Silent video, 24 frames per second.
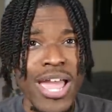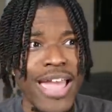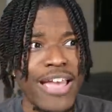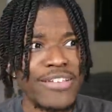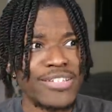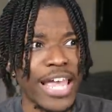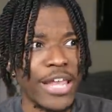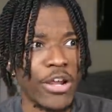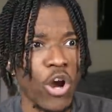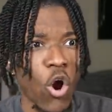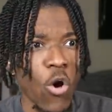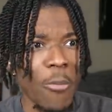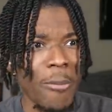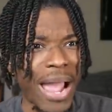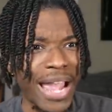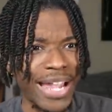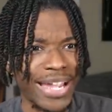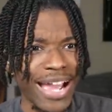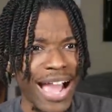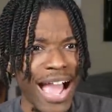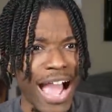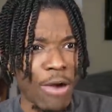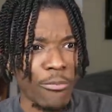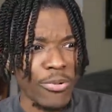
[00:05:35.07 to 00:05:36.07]
It's like, oh my
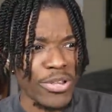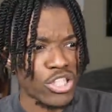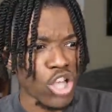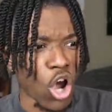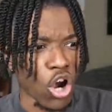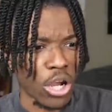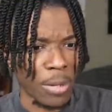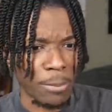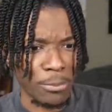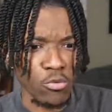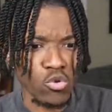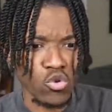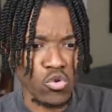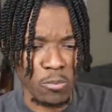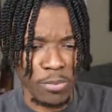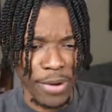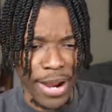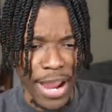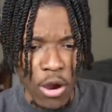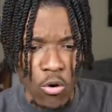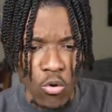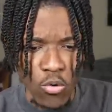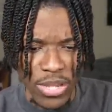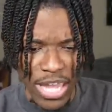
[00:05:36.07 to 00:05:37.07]
God, we talking Bruce
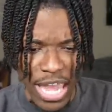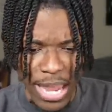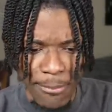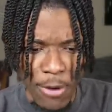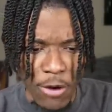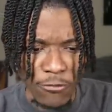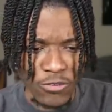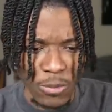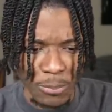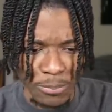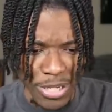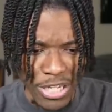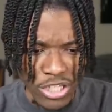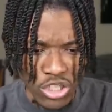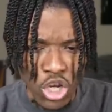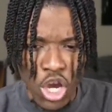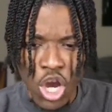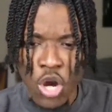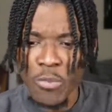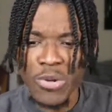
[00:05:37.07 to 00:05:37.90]
Brown who came off the bench.